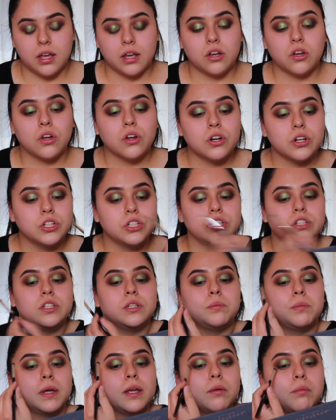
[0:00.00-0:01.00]
We call her
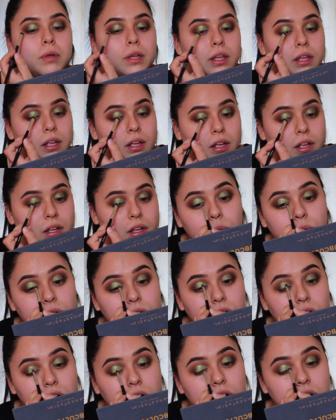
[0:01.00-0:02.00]
Gigi baby. We
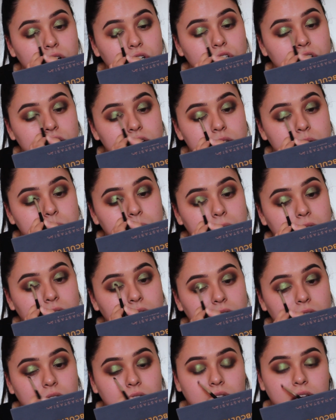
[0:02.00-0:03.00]
call her
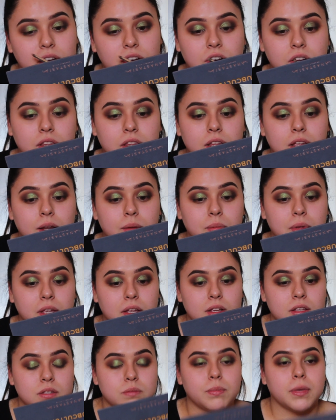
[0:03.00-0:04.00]
Jasmina here and then
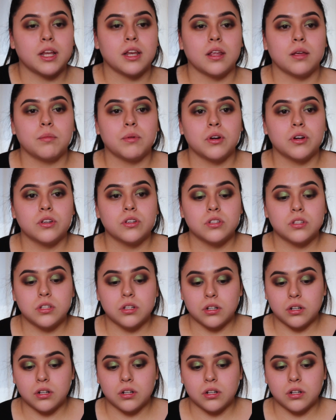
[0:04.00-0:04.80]
because my neighbor used